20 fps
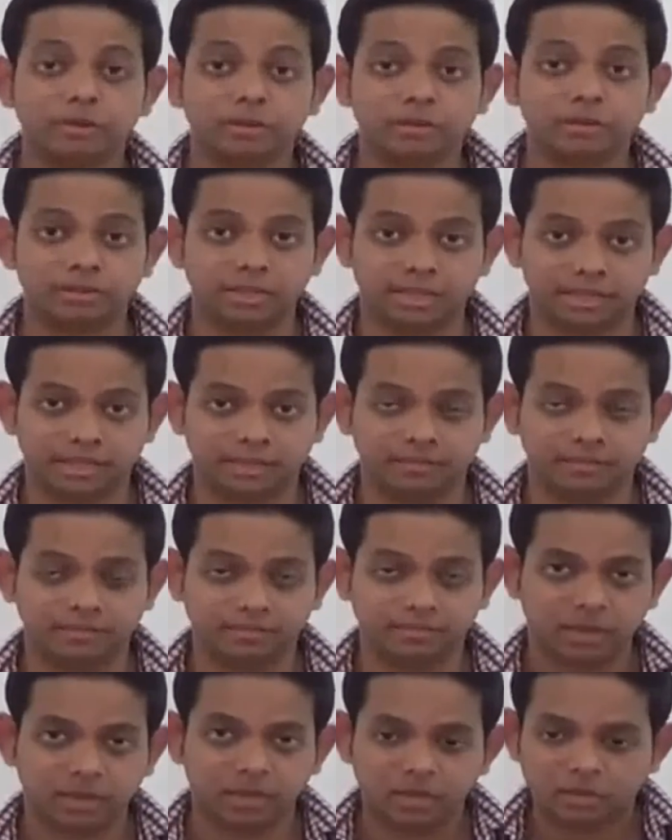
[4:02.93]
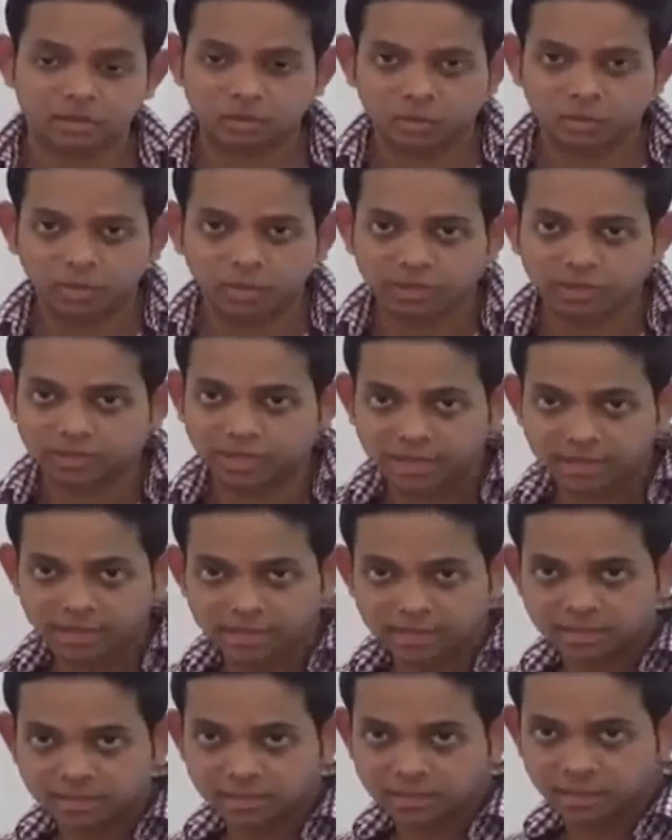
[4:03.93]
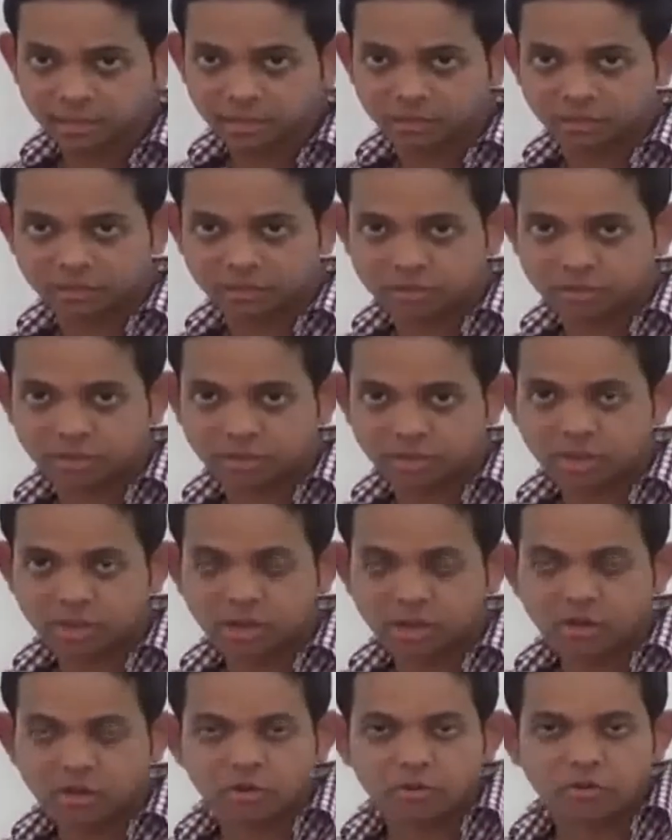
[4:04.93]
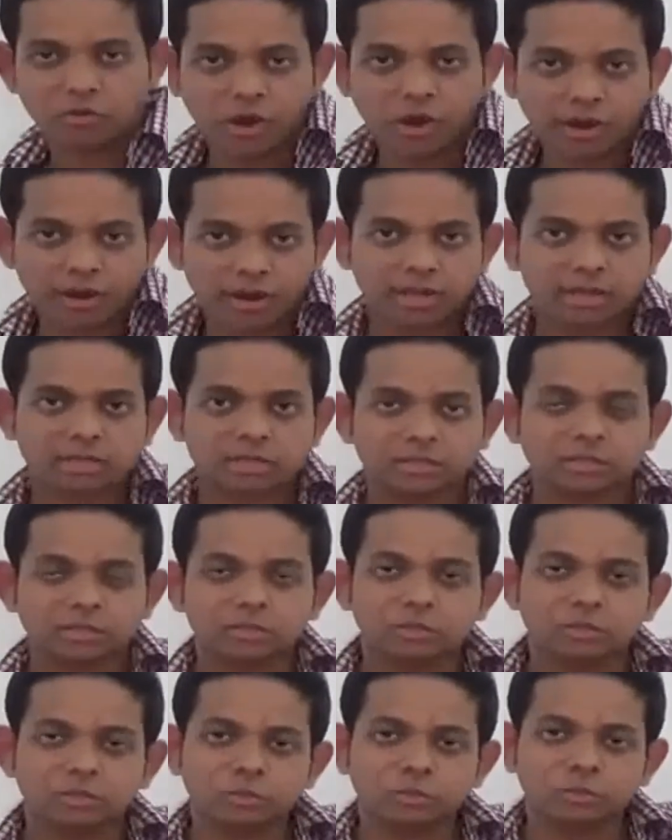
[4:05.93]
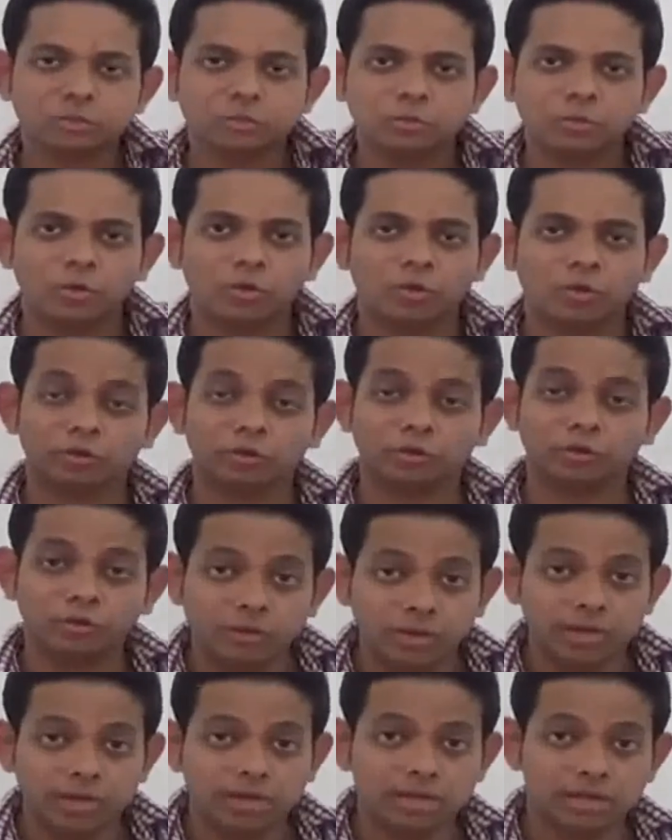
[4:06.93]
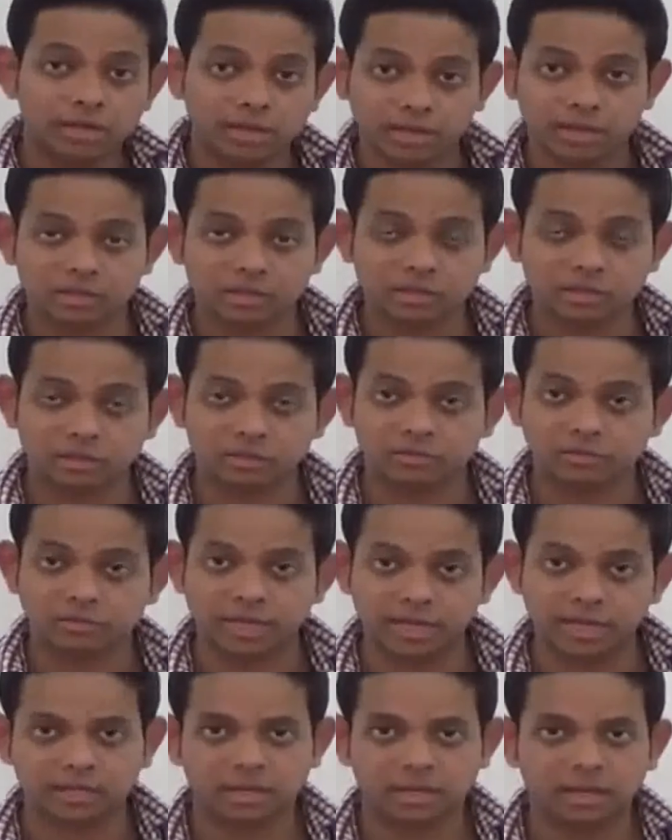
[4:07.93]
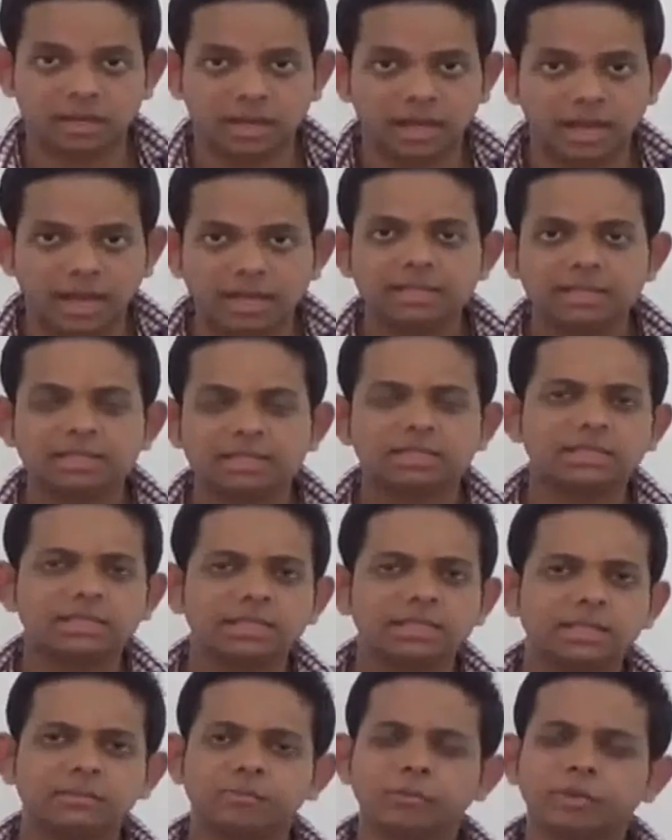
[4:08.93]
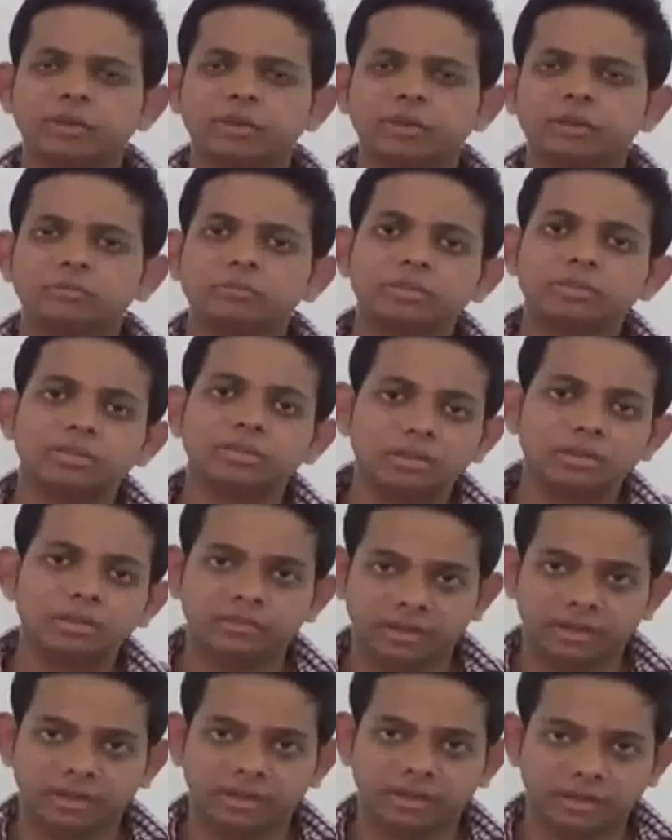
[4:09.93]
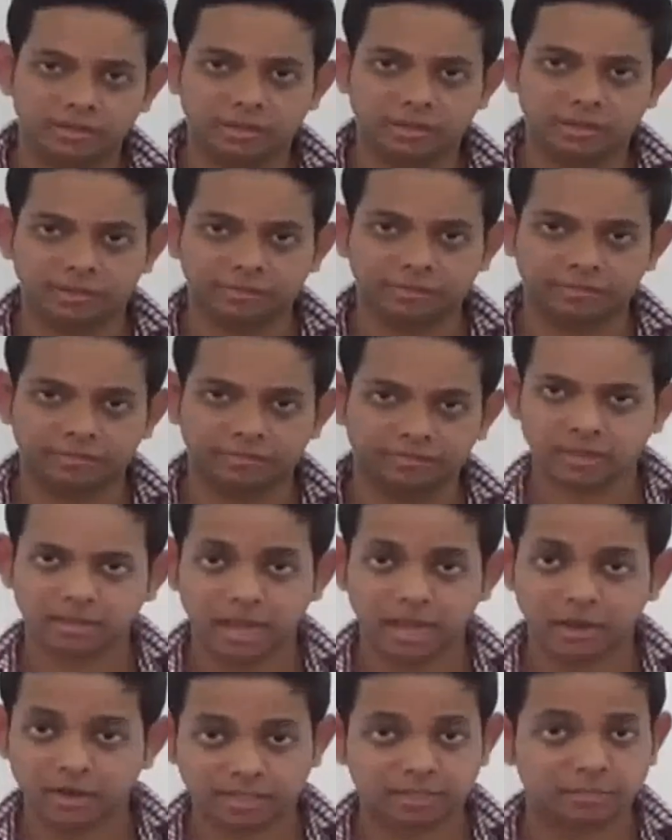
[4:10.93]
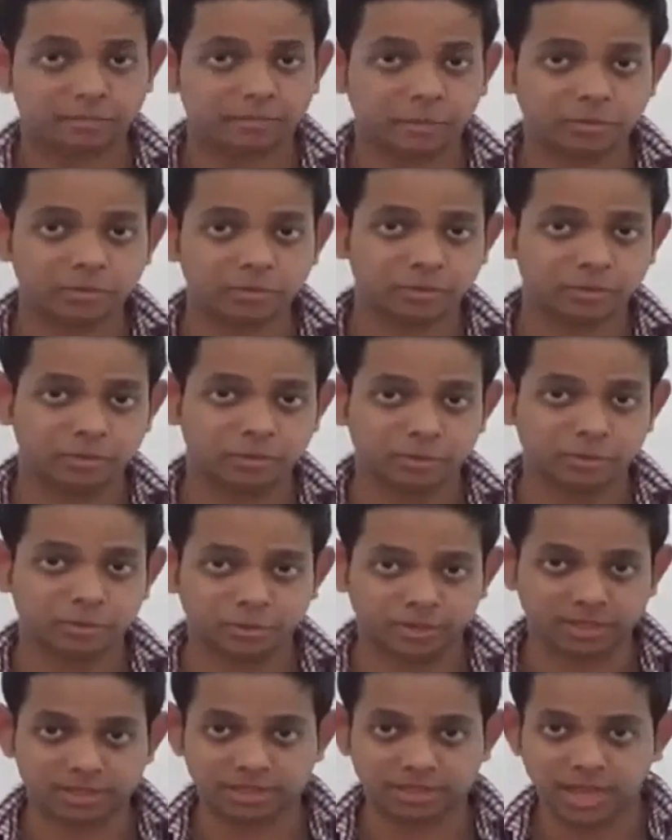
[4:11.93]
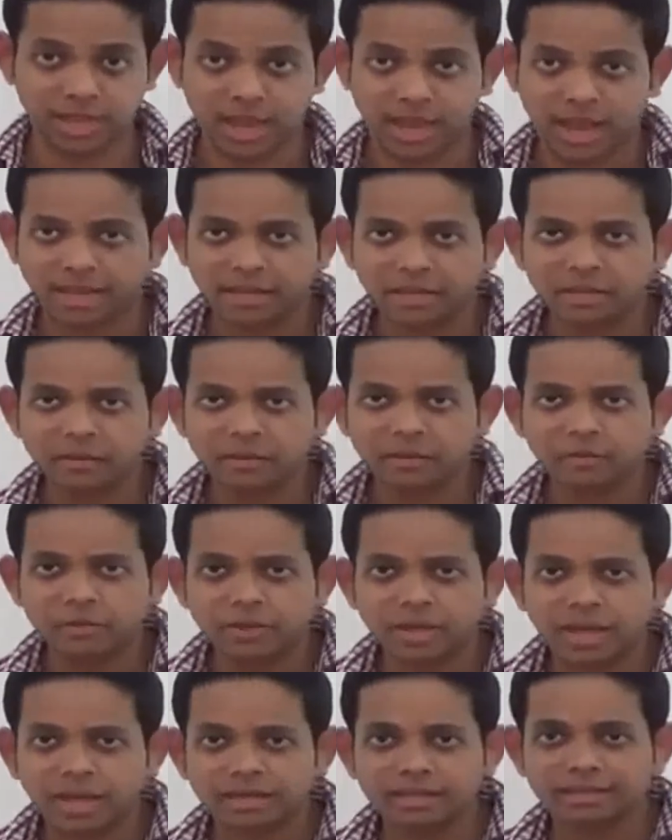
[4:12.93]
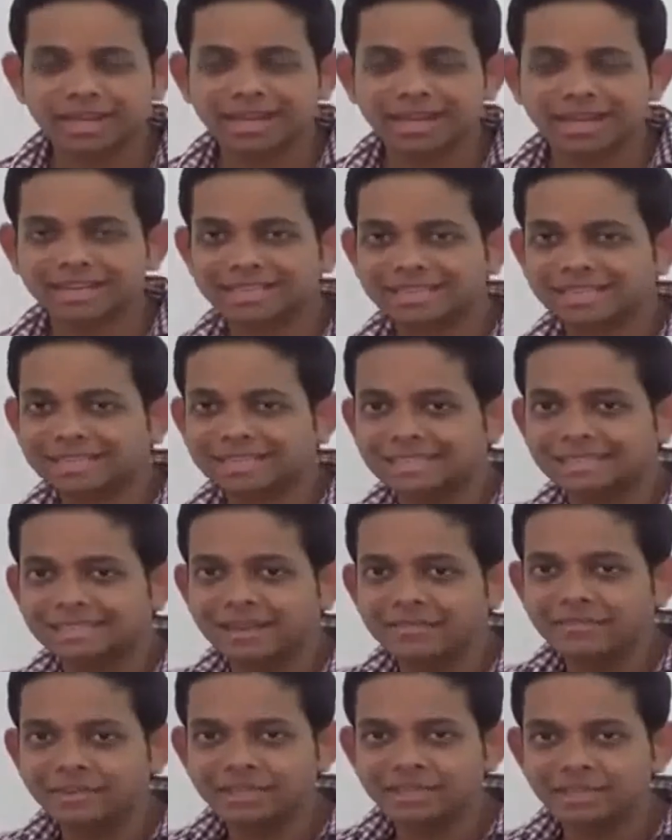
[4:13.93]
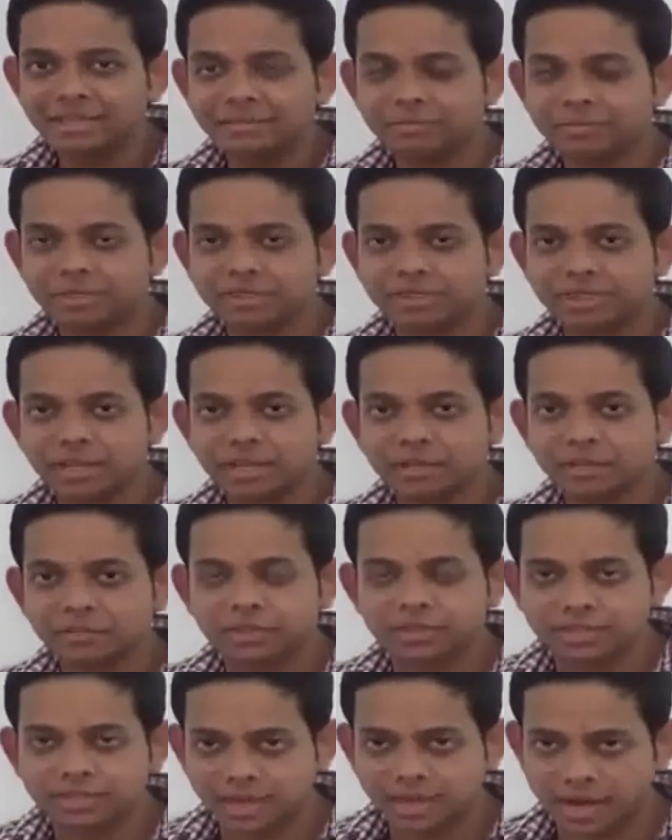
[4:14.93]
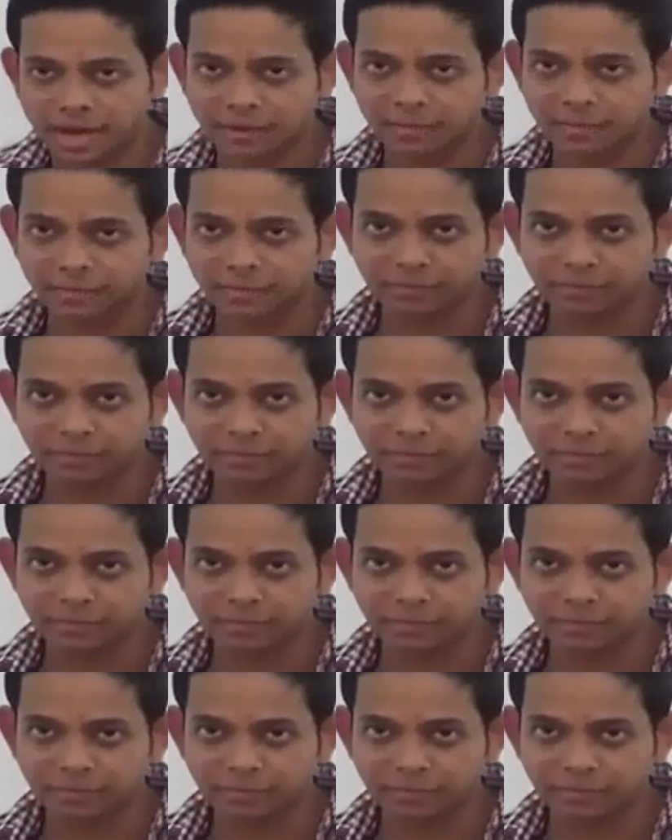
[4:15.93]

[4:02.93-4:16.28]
data. So we'll take these conditions, run it 2 or 3 years of data, and see if we can observe anything. Now, let's suppose you do this and you get that 70% of the time